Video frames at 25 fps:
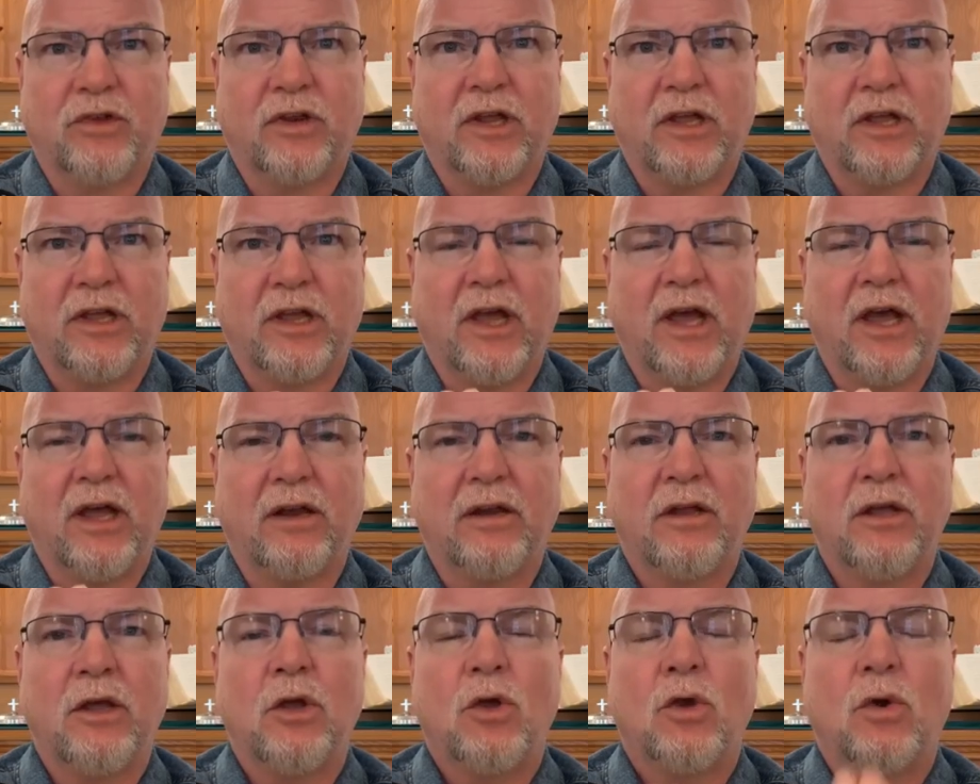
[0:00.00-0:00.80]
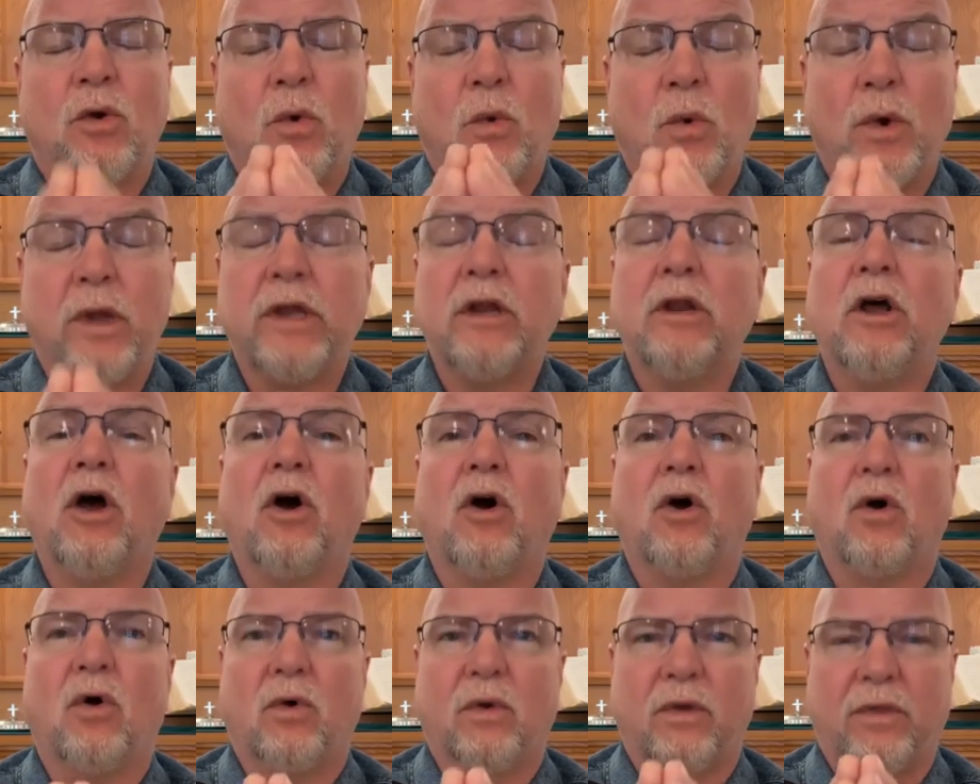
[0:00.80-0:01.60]
risen again. We
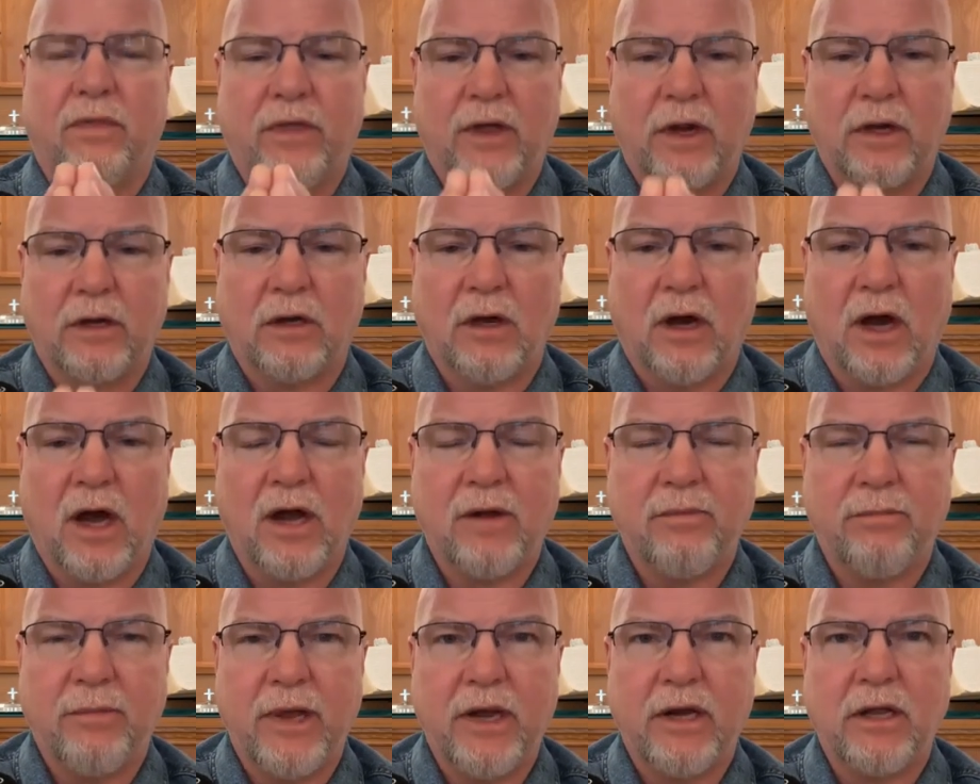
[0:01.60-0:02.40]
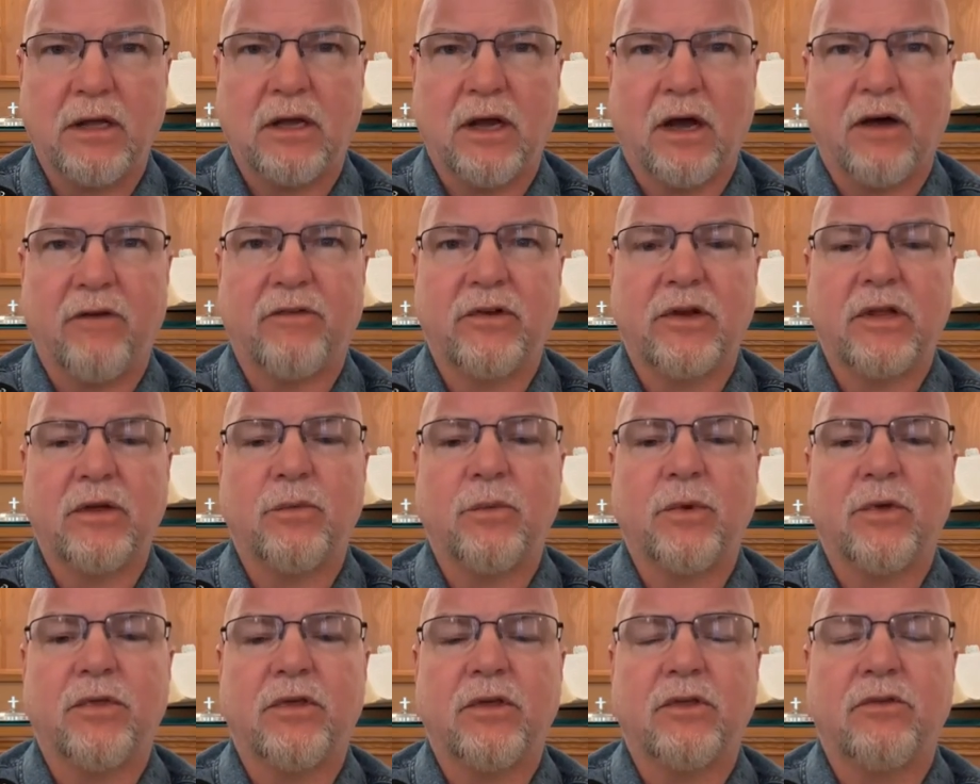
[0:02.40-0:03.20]
know that God made a
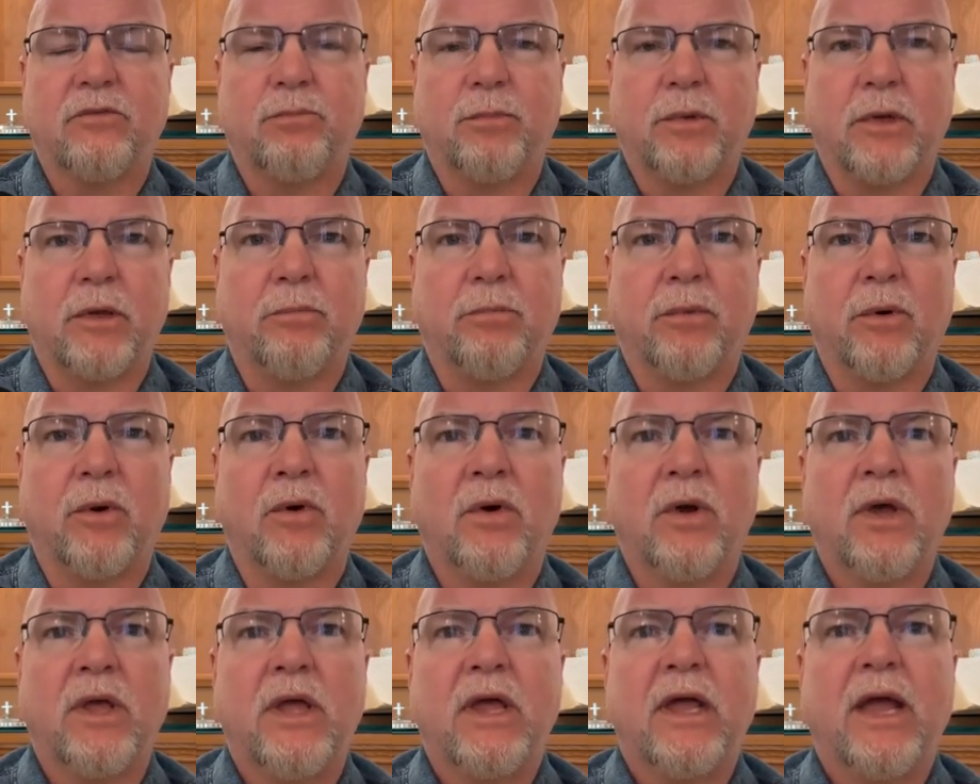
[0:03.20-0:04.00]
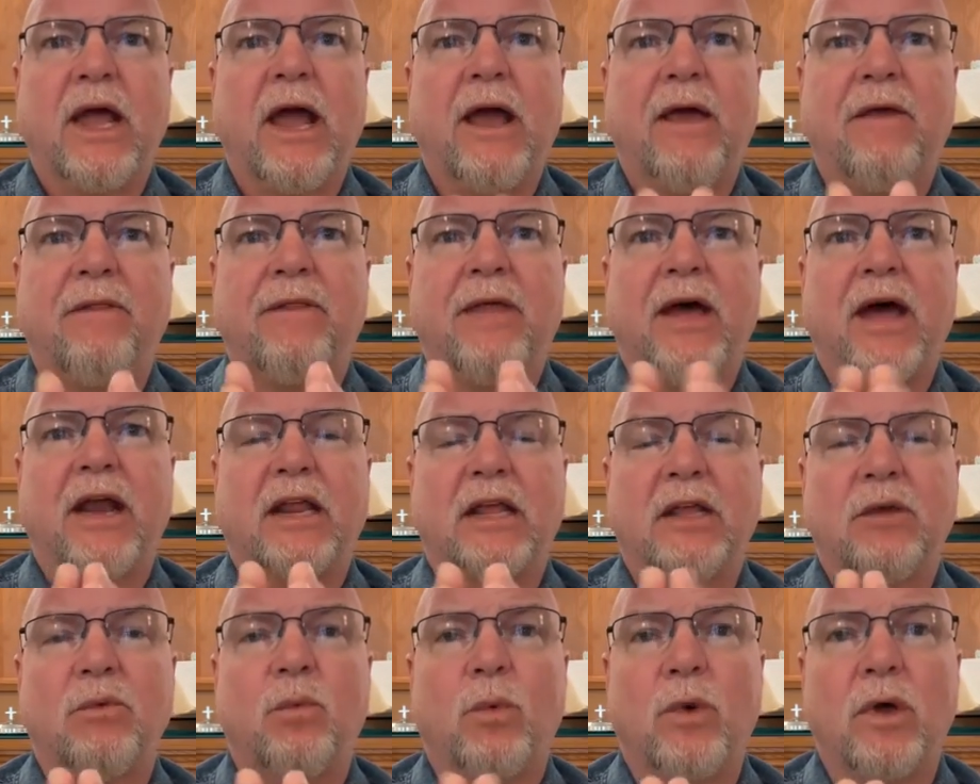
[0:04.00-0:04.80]
covenant with his people and
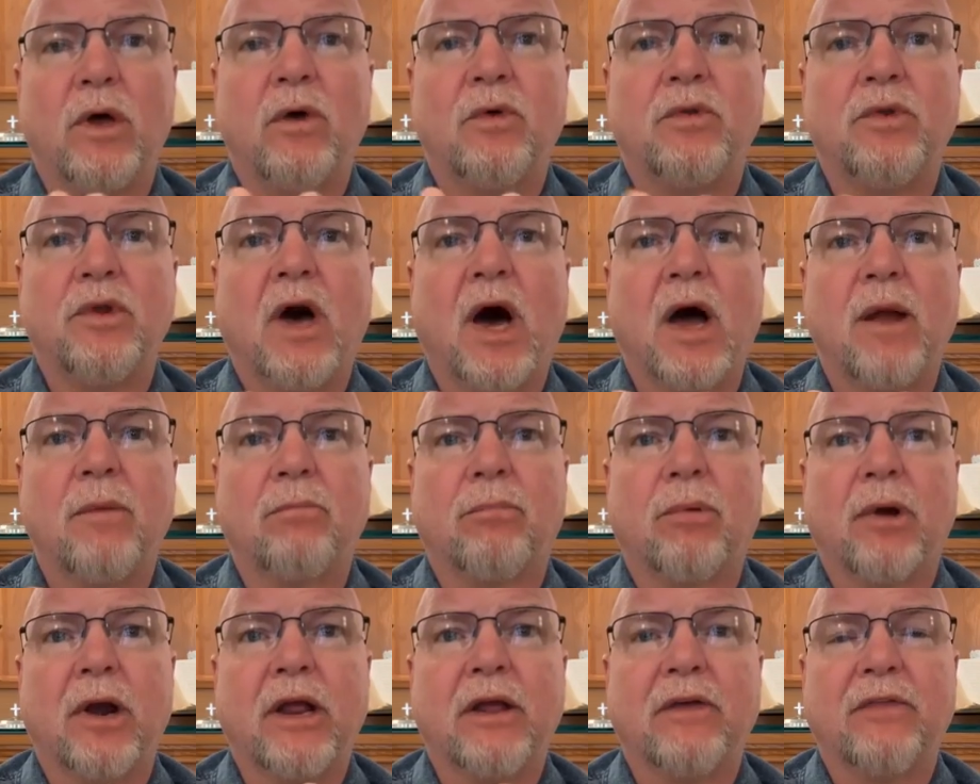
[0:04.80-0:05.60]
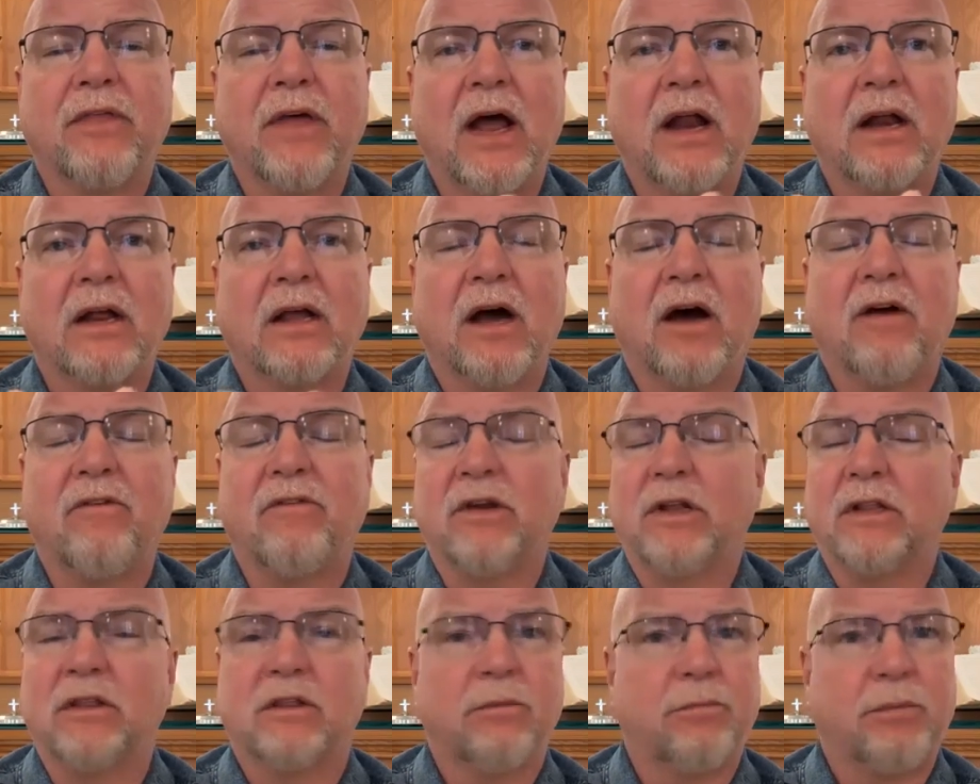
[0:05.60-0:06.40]
that he will not break that
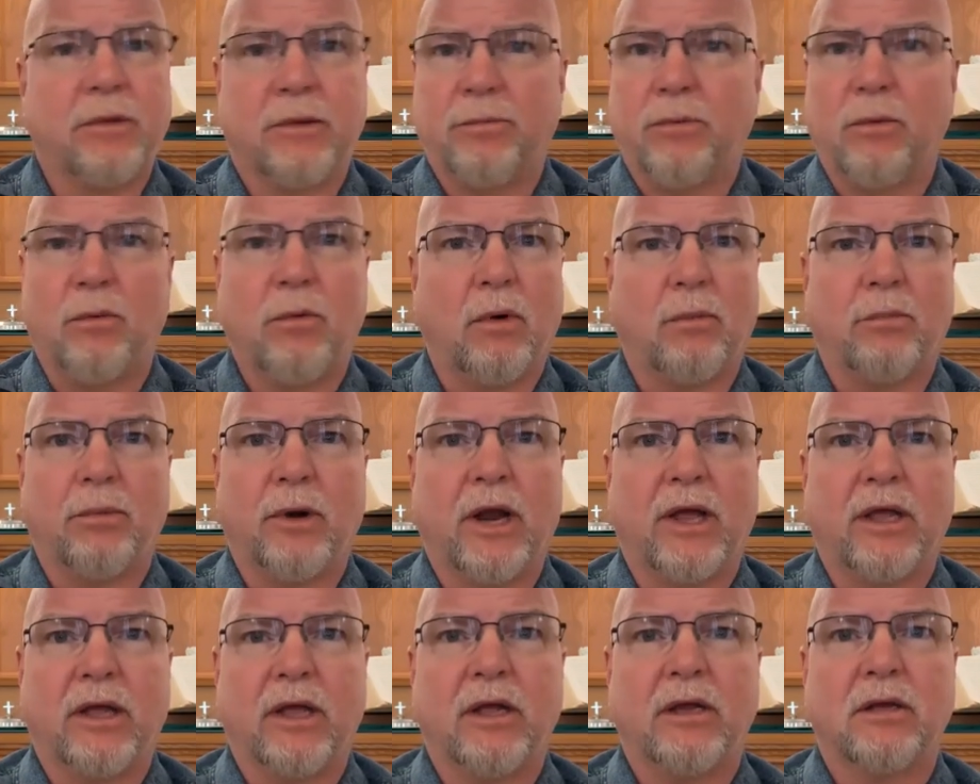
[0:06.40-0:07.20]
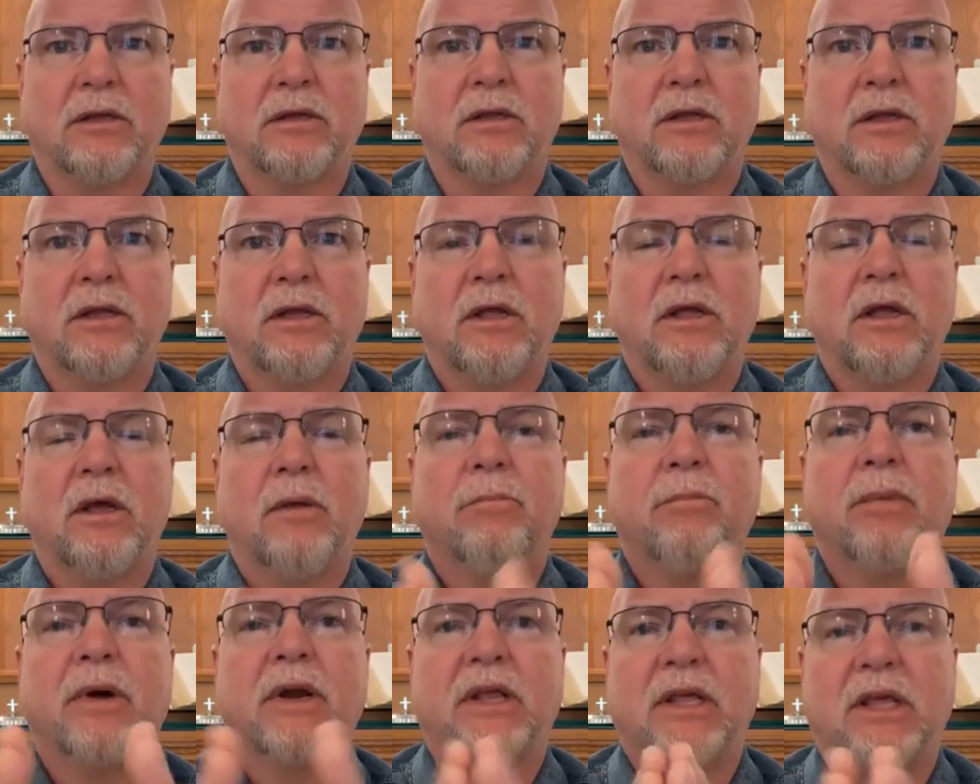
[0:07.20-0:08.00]
covenant. The people will break it,
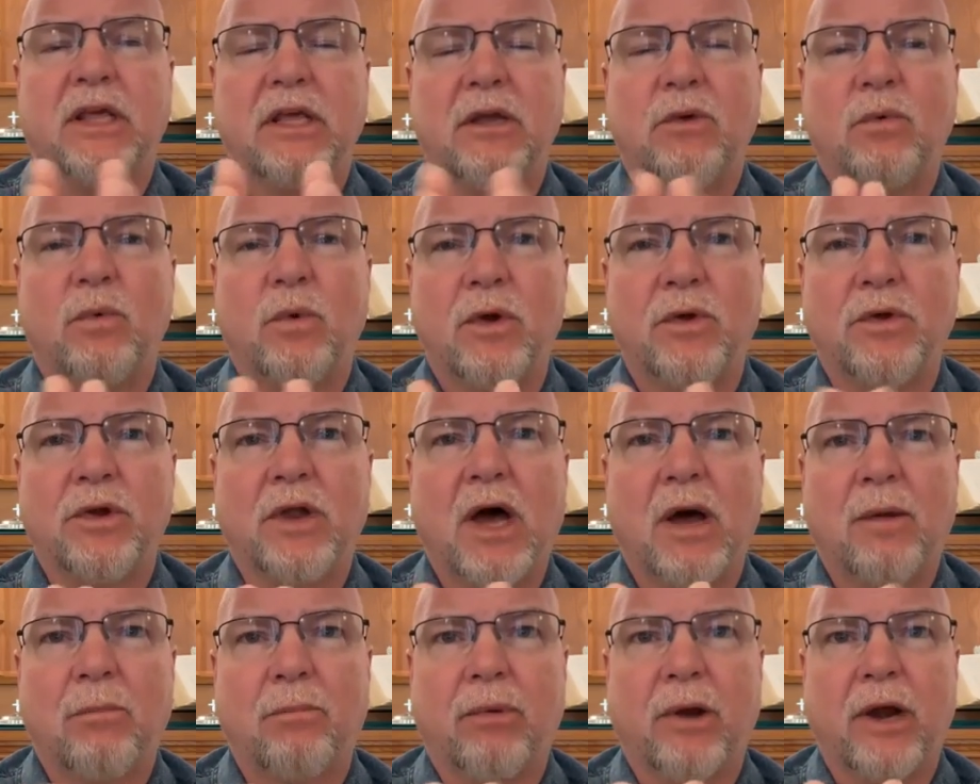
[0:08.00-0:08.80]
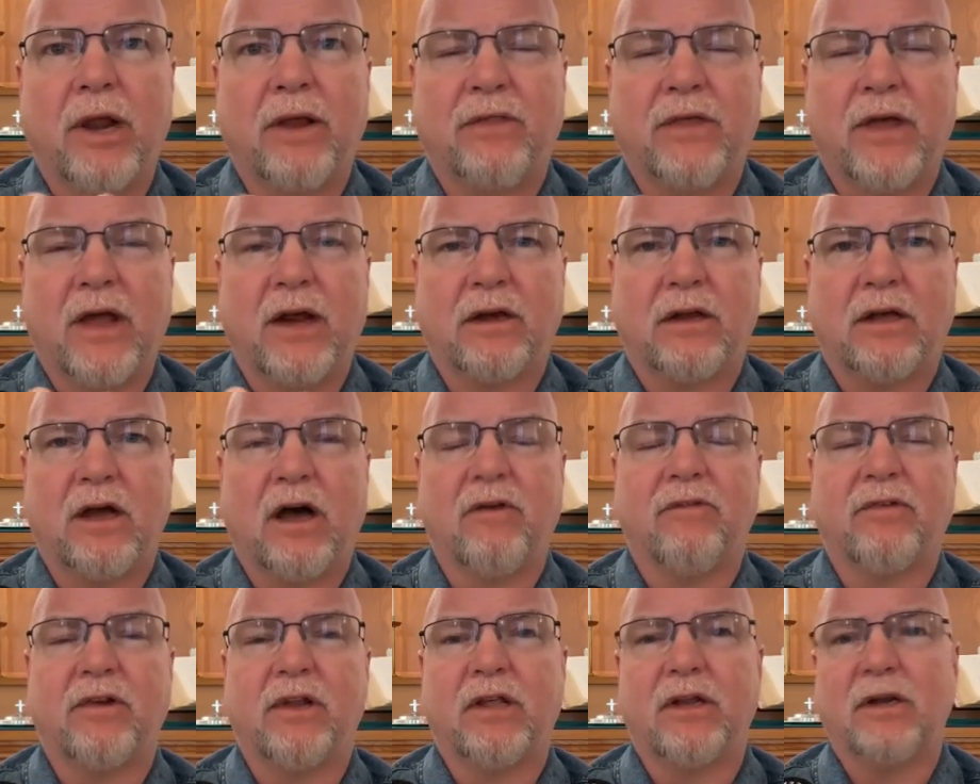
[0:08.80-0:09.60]
but he will not break that
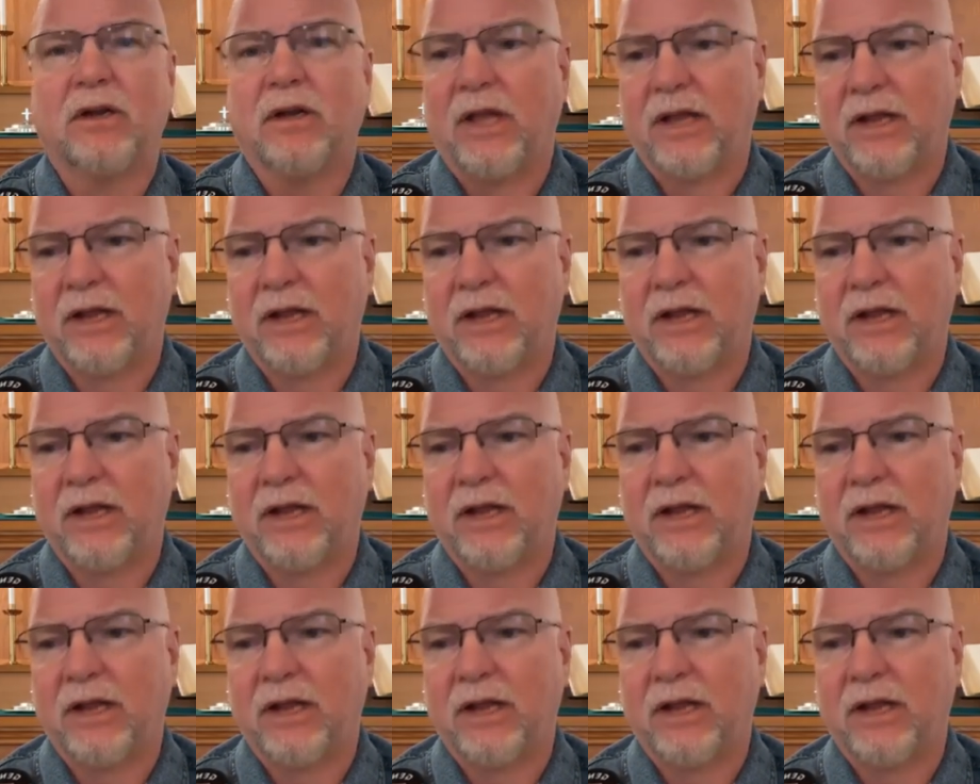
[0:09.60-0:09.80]
covenant.